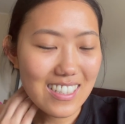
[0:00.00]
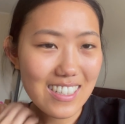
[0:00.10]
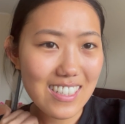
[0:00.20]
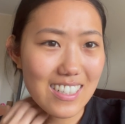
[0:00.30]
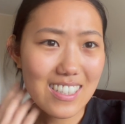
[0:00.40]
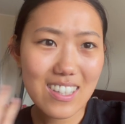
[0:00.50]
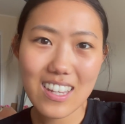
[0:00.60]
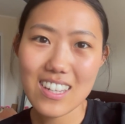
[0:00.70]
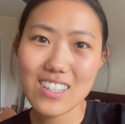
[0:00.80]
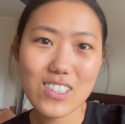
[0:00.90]
just
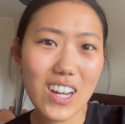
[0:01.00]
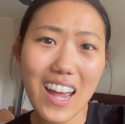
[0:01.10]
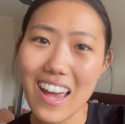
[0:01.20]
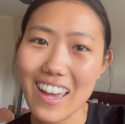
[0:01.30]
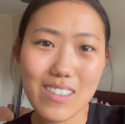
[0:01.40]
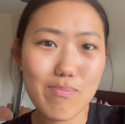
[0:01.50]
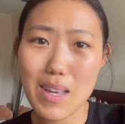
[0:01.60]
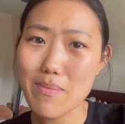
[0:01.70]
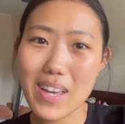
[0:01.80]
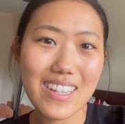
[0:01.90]
try my
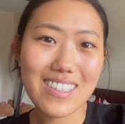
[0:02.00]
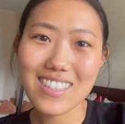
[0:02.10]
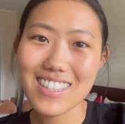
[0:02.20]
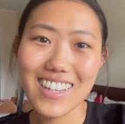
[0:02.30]
best.